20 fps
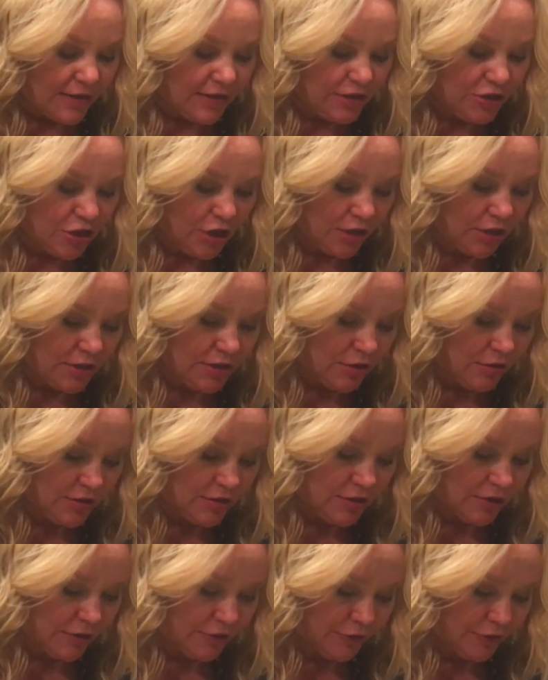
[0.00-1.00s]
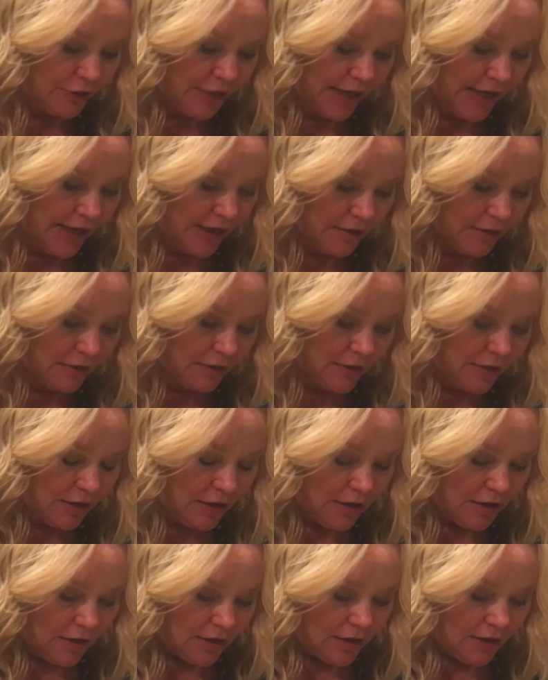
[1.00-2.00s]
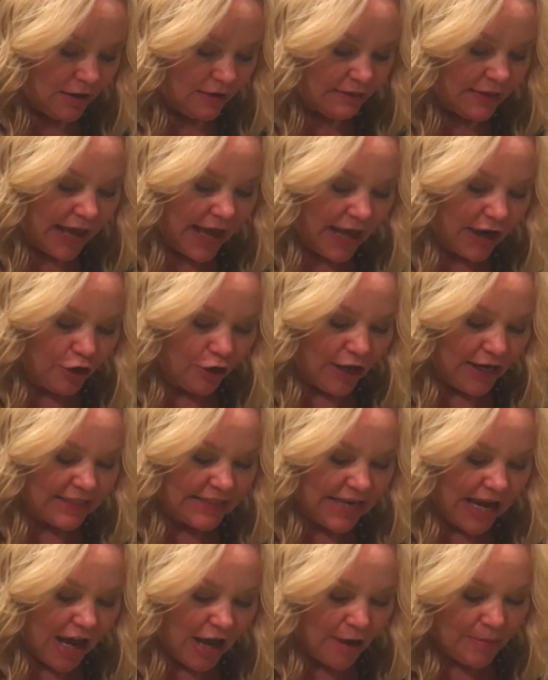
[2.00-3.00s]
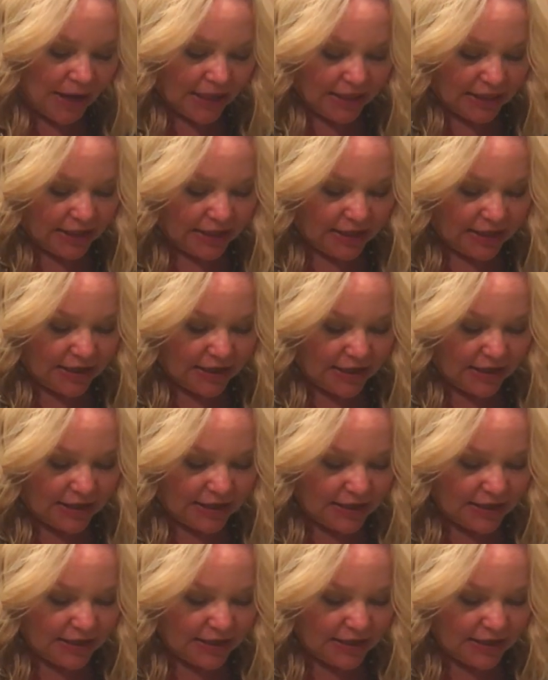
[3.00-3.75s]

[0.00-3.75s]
these young adults over, and they had a great time, I think,